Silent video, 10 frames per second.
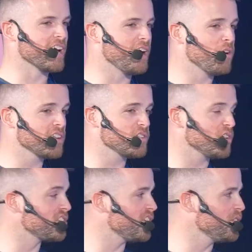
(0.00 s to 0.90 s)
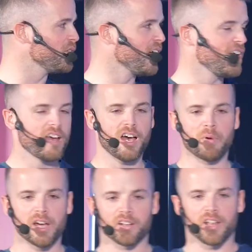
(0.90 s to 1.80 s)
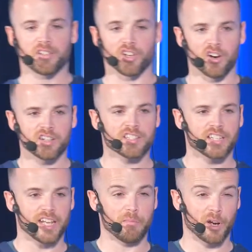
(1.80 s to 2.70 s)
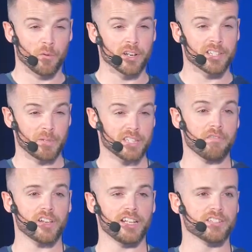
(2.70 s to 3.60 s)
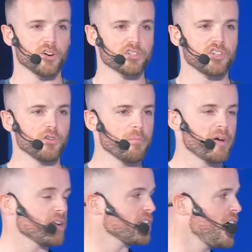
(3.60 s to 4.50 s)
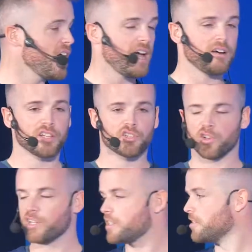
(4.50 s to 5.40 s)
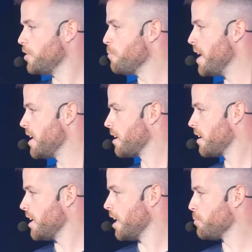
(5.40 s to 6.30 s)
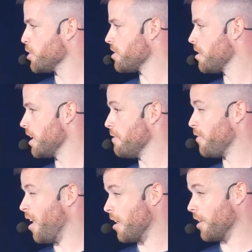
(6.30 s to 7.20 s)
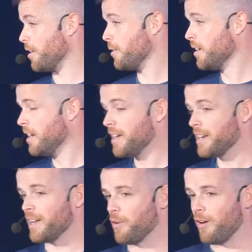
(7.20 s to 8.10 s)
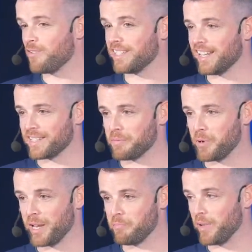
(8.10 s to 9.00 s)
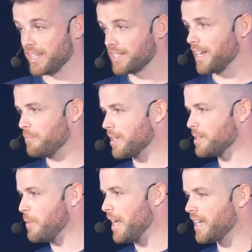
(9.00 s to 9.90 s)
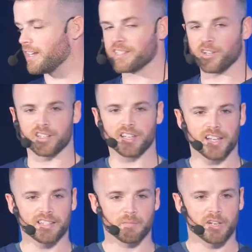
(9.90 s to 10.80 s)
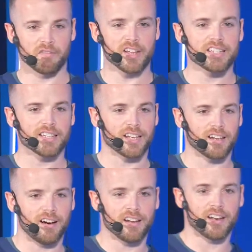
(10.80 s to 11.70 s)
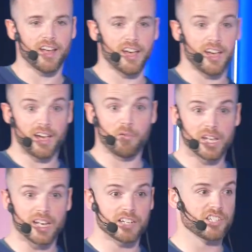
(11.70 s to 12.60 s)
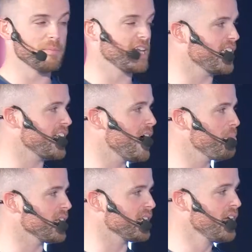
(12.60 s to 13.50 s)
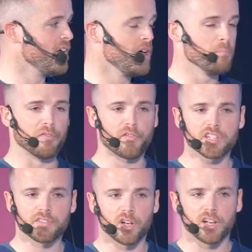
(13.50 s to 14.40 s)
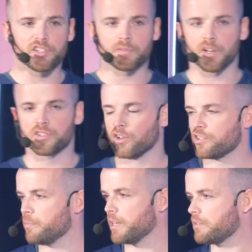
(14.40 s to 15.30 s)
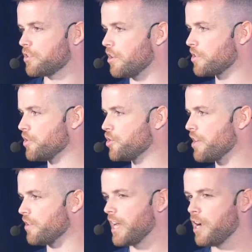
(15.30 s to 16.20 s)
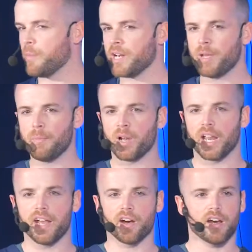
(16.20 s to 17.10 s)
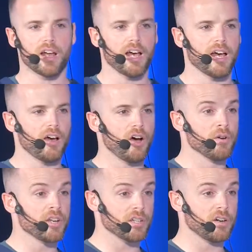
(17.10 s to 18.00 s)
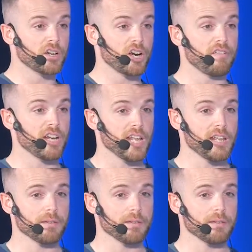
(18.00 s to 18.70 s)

I want to talk to you about dogs today, but I want to specifically talk to you about how the choices you make can help your dog live longer. Now, obviously, that's a pretty big statement to make, and it's going to take some convincing on how we can actually make that happen. But first of all, I just want to talk to you about dogs in general. How many people here own a dog currently?